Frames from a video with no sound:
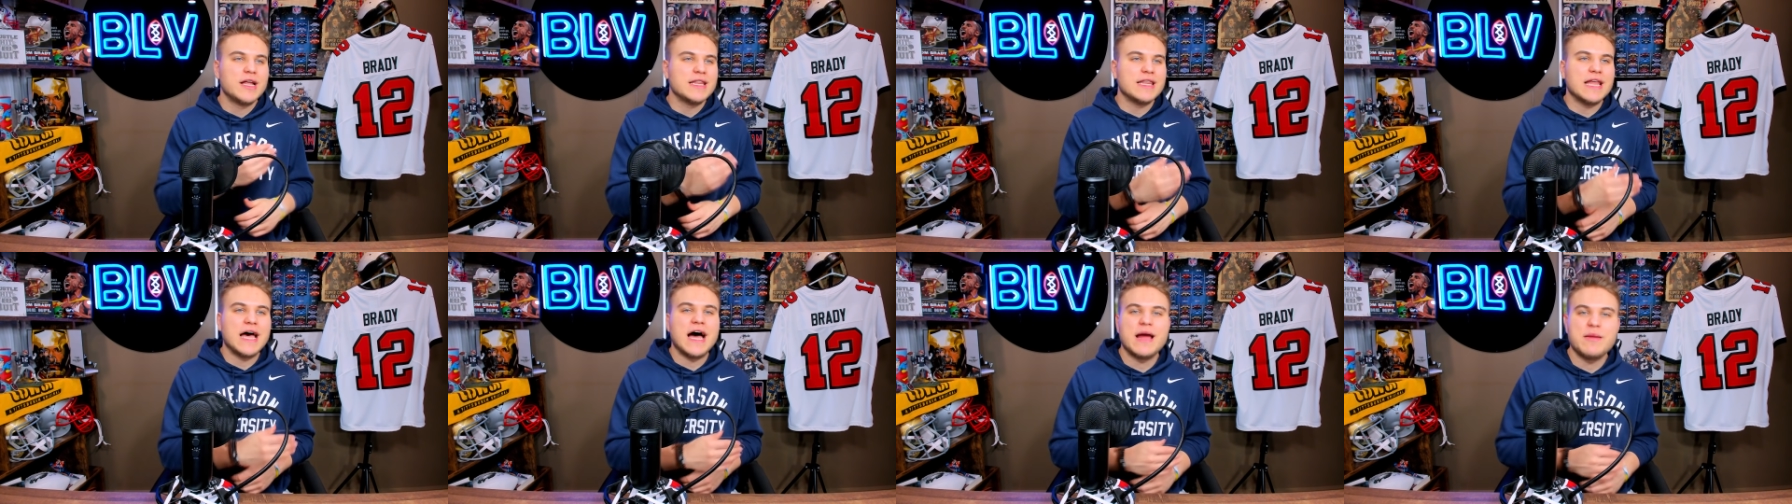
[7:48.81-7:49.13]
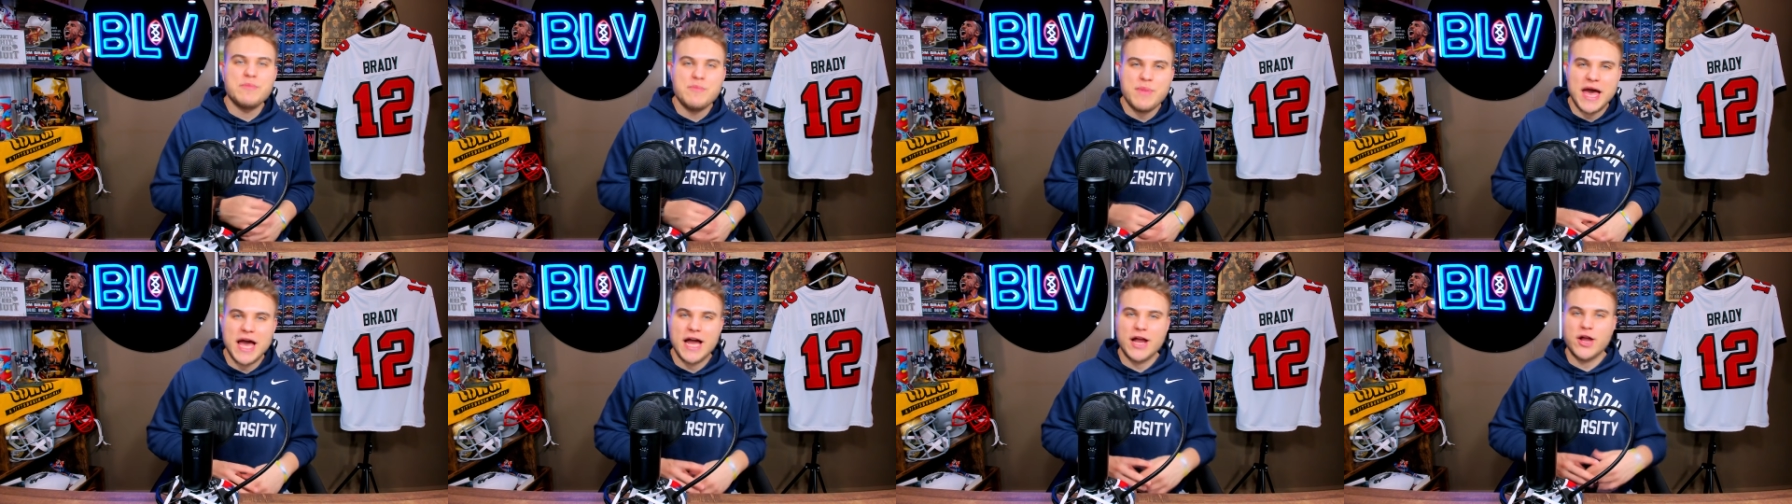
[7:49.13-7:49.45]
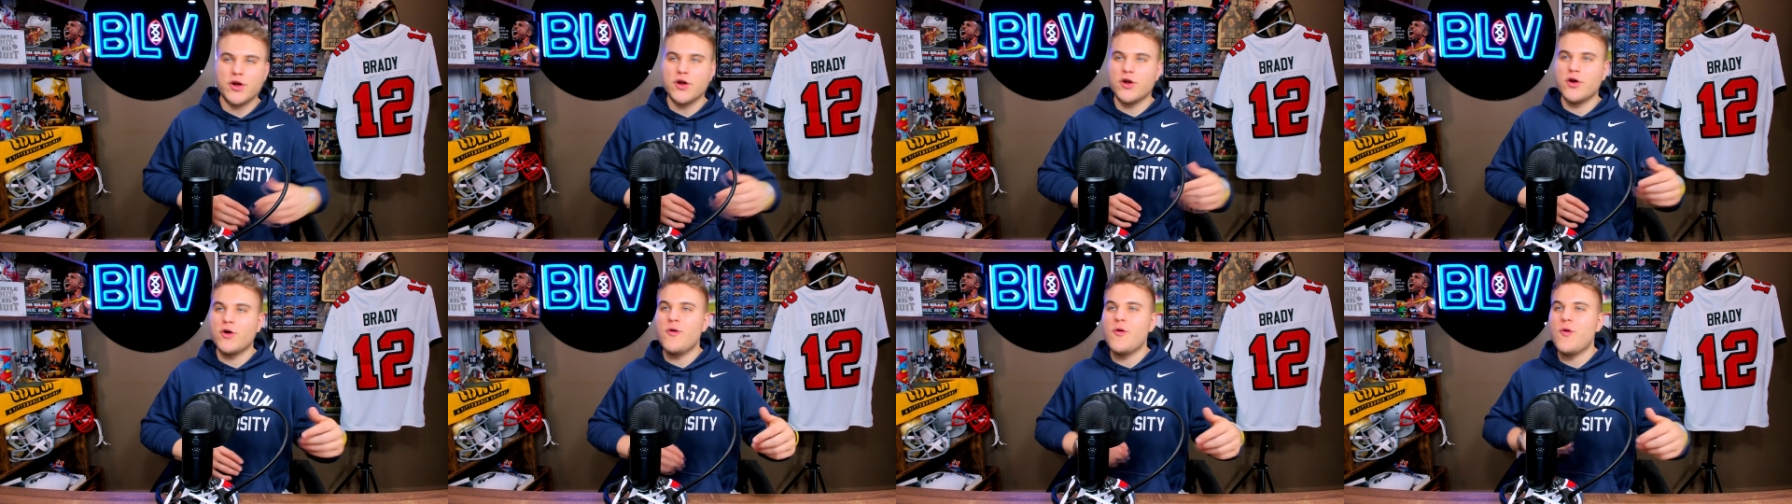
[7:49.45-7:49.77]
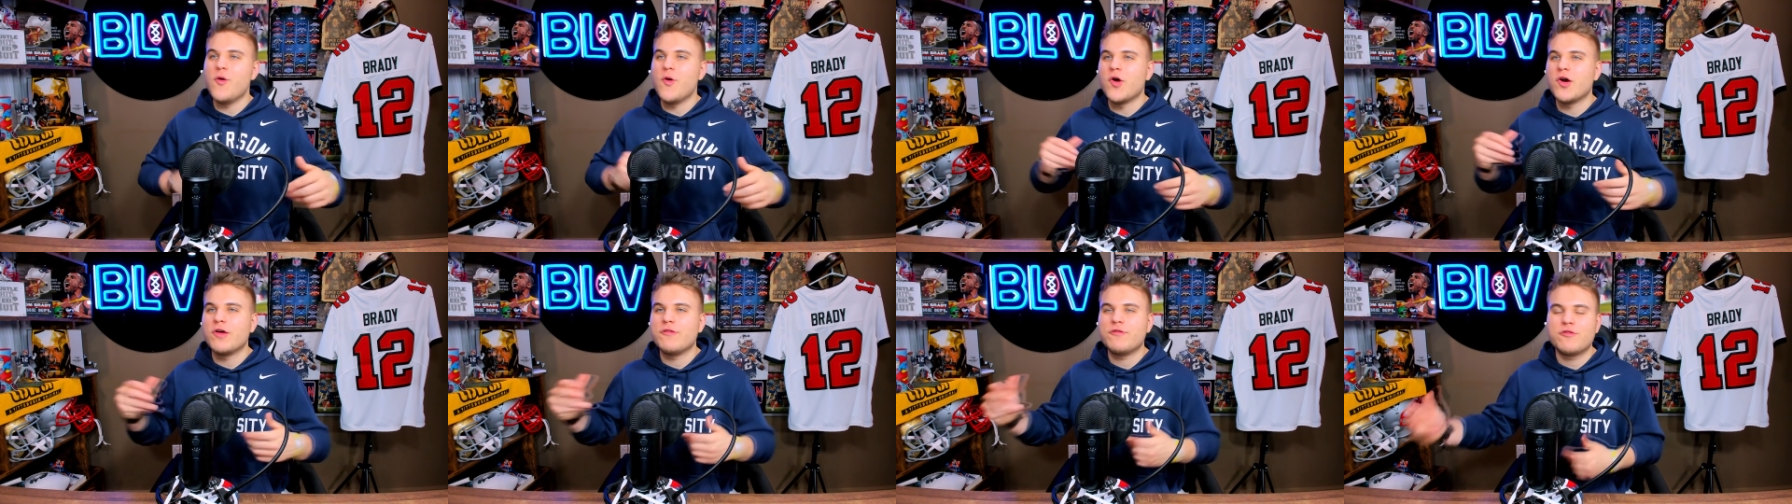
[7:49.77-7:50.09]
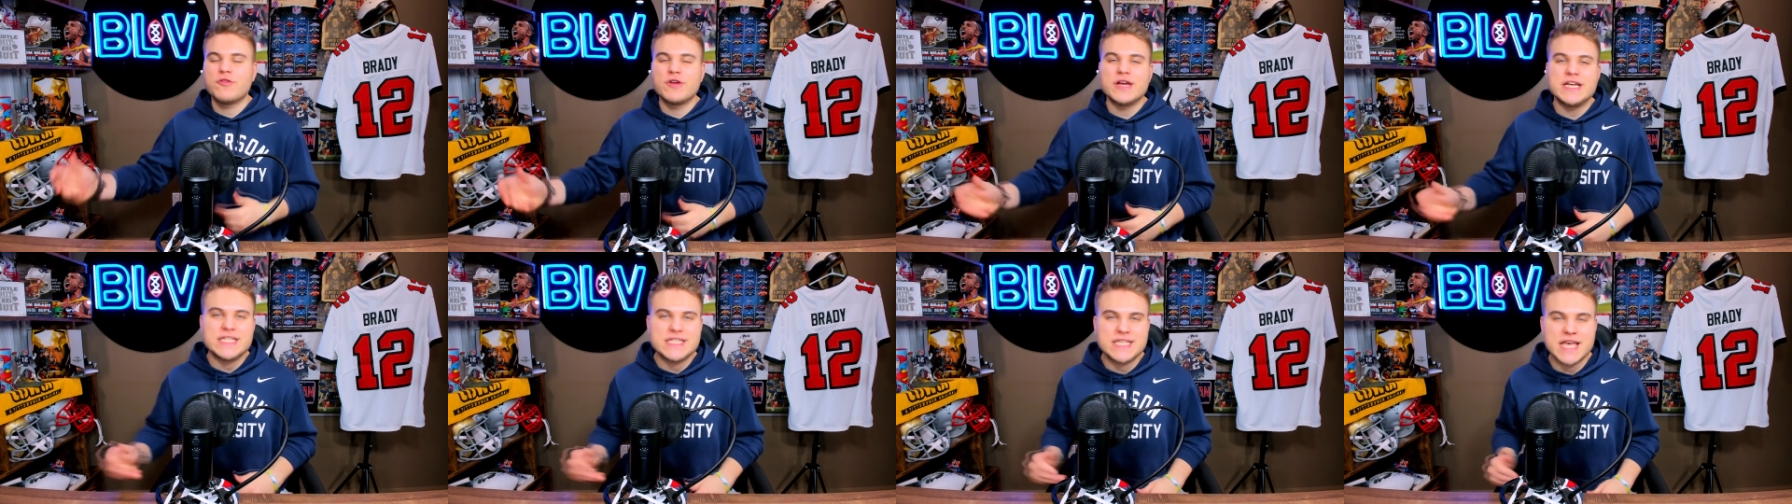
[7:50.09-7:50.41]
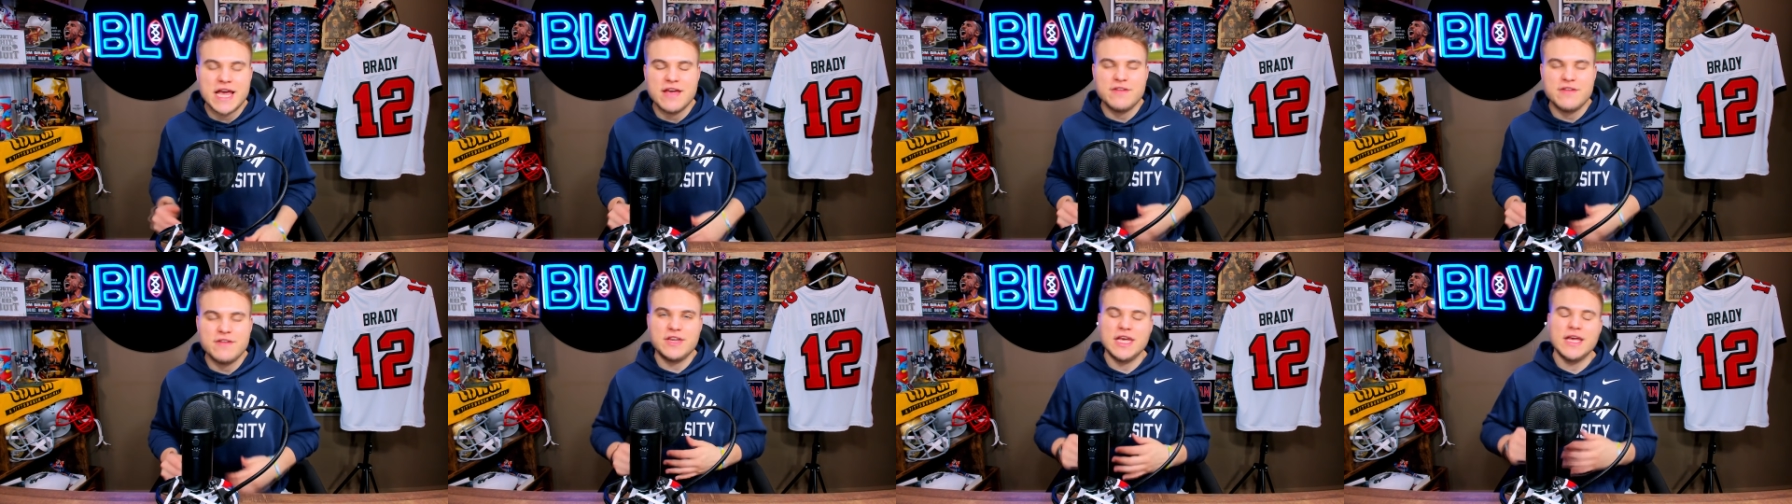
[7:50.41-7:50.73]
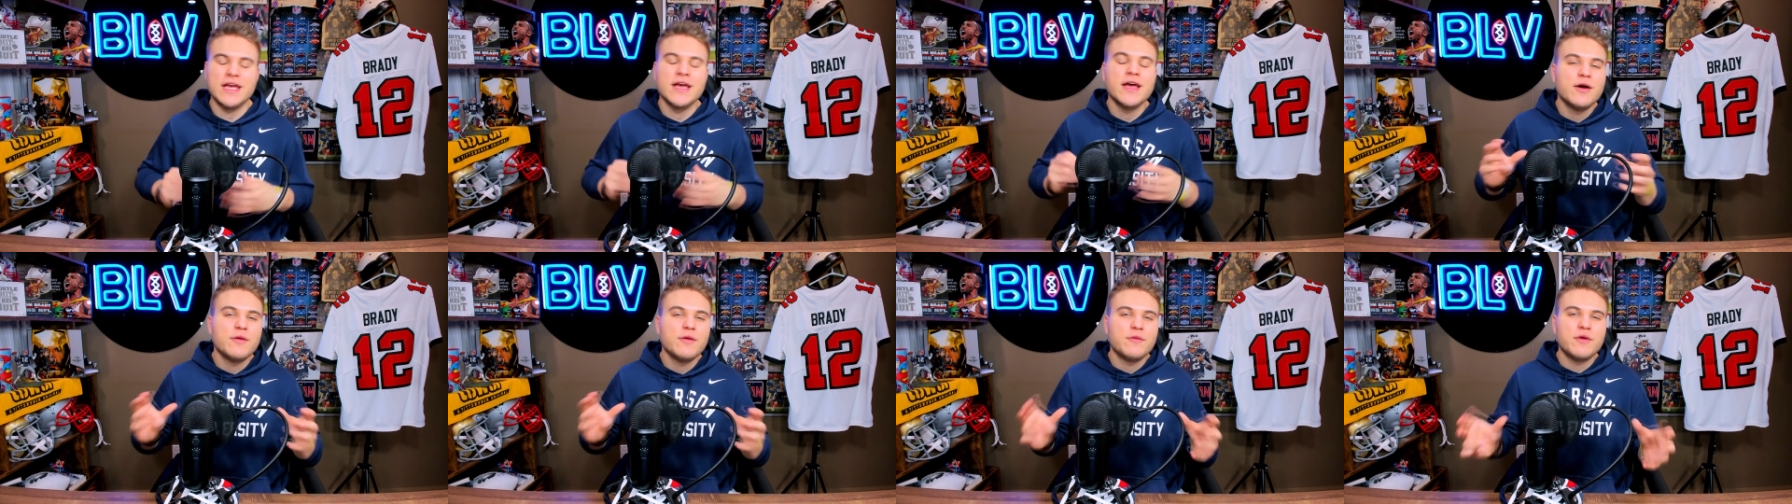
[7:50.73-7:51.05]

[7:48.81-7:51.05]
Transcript: linebacker or free safety.